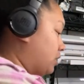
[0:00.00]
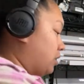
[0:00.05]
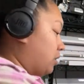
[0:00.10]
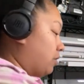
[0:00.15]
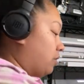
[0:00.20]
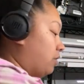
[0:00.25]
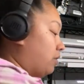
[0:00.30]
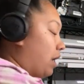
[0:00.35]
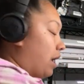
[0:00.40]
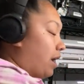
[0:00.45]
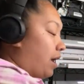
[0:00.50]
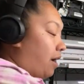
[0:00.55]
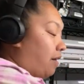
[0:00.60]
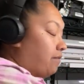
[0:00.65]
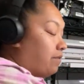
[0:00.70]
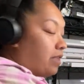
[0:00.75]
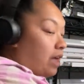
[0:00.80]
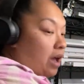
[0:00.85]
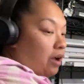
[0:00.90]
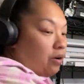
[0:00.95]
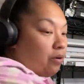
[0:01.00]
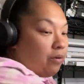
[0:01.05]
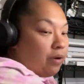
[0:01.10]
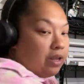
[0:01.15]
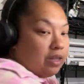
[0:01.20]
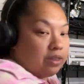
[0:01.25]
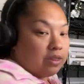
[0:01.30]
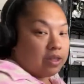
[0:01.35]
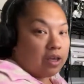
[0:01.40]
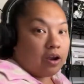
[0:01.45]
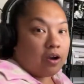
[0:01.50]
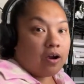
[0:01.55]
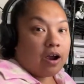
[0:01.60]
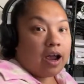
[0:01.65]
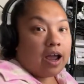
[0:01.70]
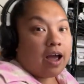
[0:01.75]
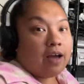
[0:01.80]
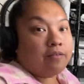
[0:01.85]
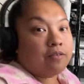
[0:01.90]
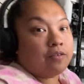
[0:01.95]
So I have that going there.
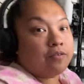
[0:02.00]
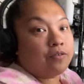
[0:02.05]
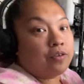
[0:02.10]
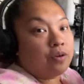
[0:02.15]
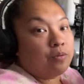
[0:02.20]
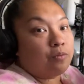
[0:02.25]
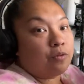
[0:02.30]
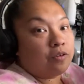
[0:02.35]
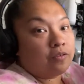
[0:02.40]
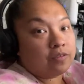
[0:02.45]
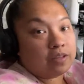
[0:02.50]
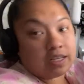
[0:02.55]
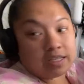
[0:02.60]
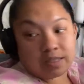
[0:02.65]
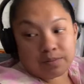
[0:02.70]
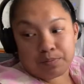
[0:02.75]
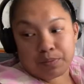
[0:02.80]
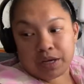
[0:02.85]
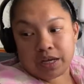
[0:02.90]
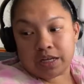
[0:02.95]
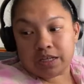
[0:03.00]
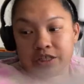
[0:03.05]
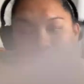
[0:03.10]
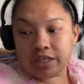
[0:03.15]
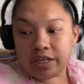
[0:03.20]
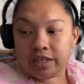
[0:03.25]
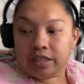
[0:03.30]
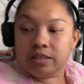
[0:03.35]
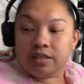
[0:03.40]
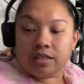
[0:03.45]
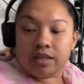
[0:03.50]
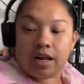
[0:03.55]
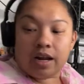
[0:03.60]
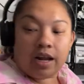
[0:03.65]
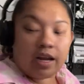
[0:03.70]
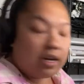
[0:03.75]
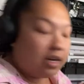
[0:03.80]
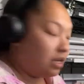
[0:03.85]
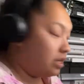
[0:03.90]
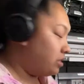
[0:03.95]
I have a few more of these B sheets that
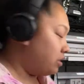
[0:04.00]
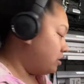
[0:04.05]
I need